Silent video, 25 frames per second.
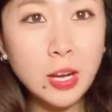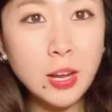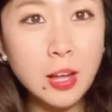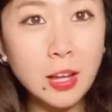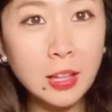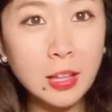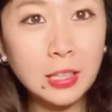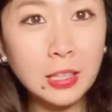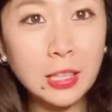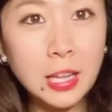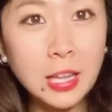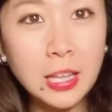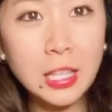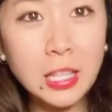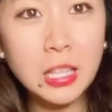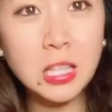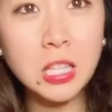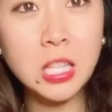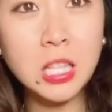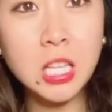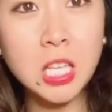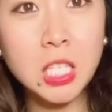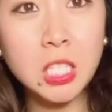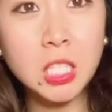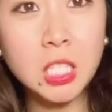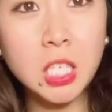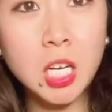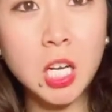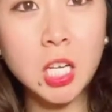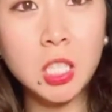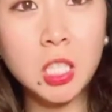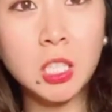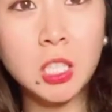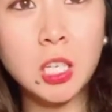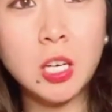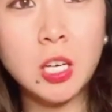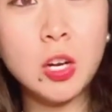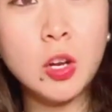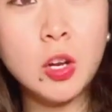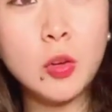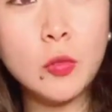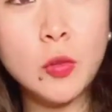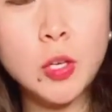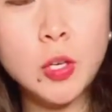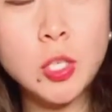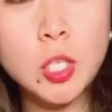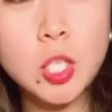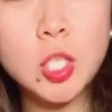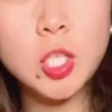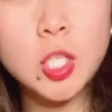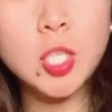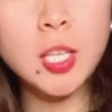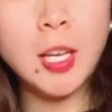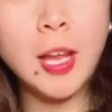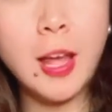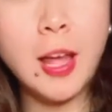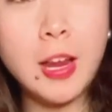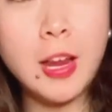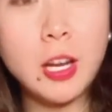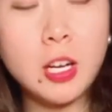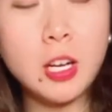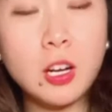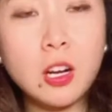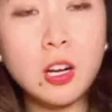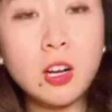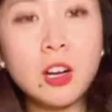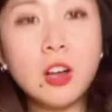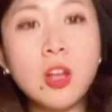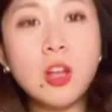I like this color, which is lighter.